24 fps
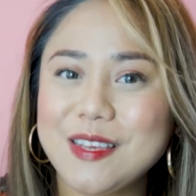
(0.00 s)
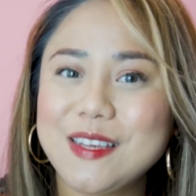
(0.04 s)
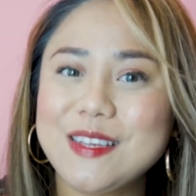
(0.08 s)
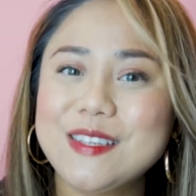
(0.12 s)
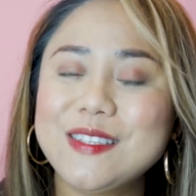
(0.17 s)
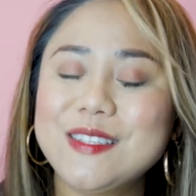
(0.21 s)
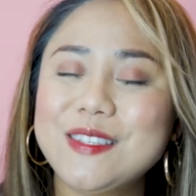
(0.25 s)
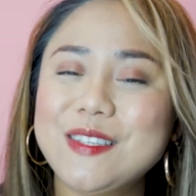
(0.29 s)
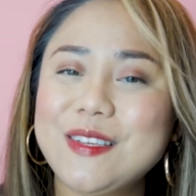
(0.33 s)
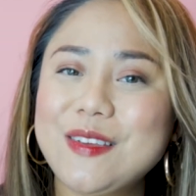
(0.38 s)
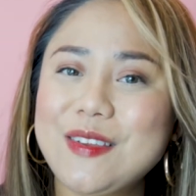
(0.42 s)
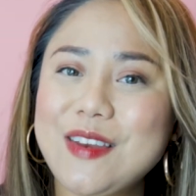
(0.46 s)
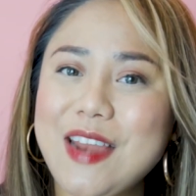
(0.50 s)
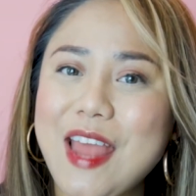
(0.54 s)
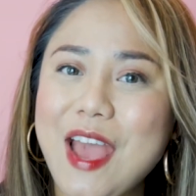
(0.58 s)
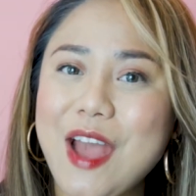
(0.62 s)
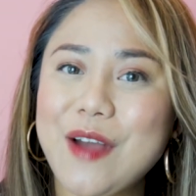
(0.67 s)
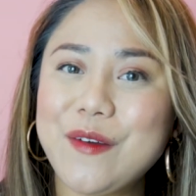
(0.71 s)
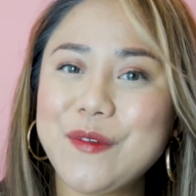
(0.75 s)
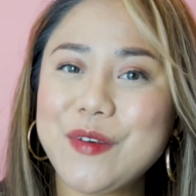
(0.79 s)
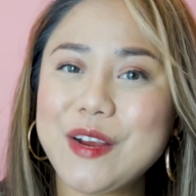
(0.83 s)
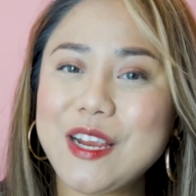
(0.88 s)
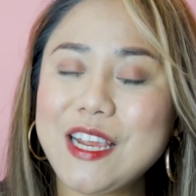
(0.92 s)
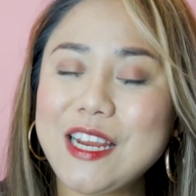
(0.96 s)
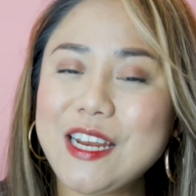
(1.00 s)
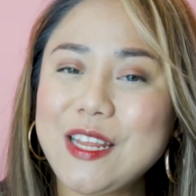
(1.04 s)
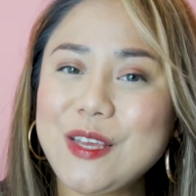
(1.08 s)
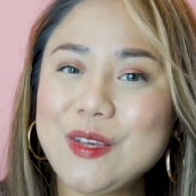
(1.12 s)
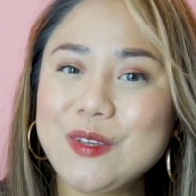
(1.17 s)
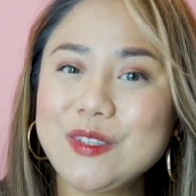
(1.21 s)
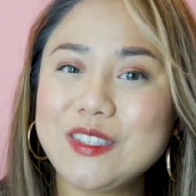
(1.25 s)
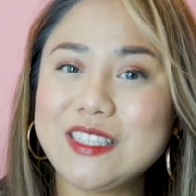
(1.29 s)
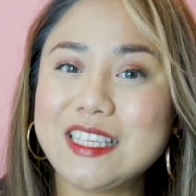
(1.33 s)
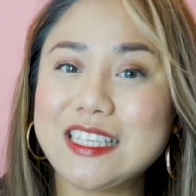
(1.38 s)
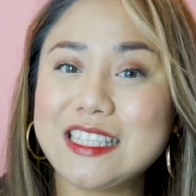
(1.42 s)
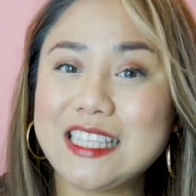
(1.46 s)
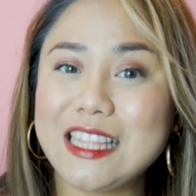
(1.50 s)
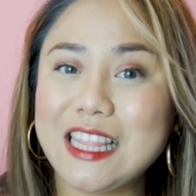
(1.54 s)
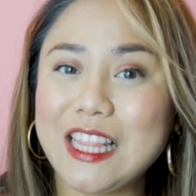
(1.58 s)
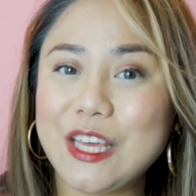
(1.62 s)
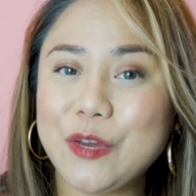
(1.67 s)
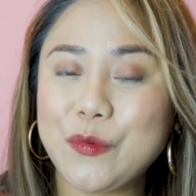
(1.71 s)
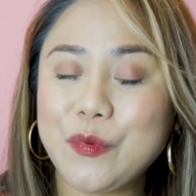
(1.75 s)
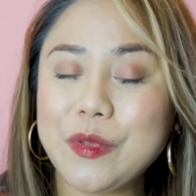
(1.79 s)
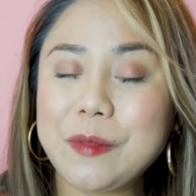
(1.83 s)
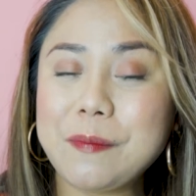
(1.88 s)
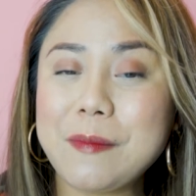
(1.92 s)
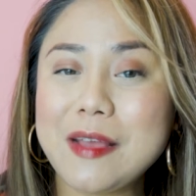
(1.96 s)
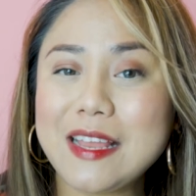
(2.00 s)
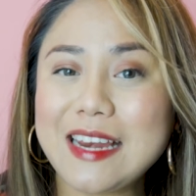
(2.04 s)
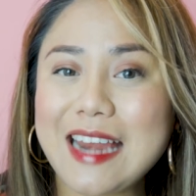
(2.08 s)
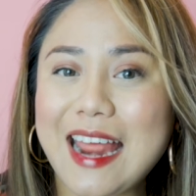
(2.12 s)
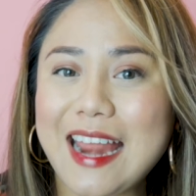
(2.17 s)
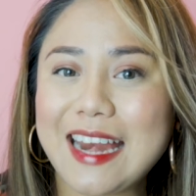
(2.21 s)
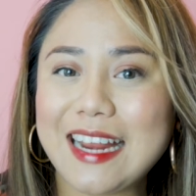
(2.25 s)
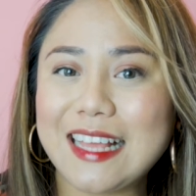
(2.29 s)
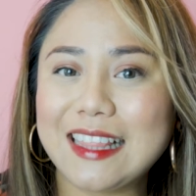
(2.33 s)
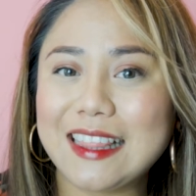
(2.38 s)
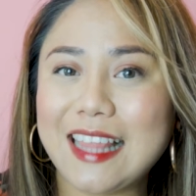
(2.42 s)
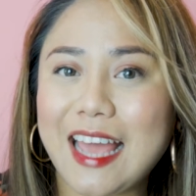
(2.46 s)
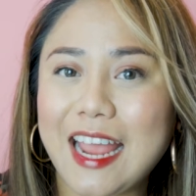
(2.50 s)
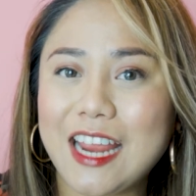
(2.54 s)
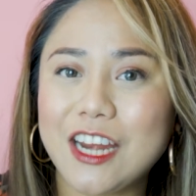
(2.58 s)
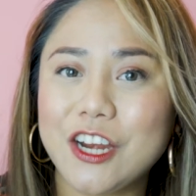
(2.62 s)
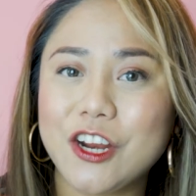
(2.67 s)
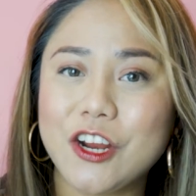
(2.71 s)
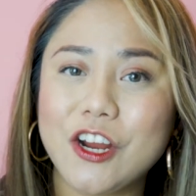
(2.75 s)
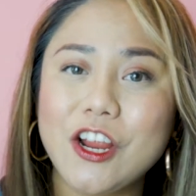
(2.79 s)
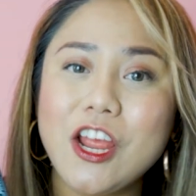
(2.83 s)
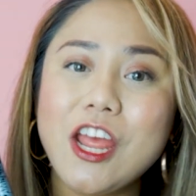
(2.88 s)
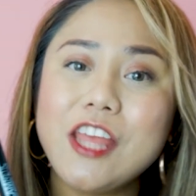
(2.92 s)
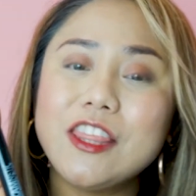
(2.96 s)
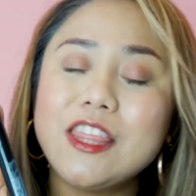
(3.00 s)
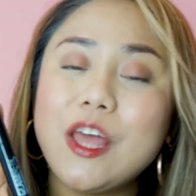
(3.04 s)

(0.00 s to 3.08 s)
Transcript: So now we're gonna use this liquid magnetic liner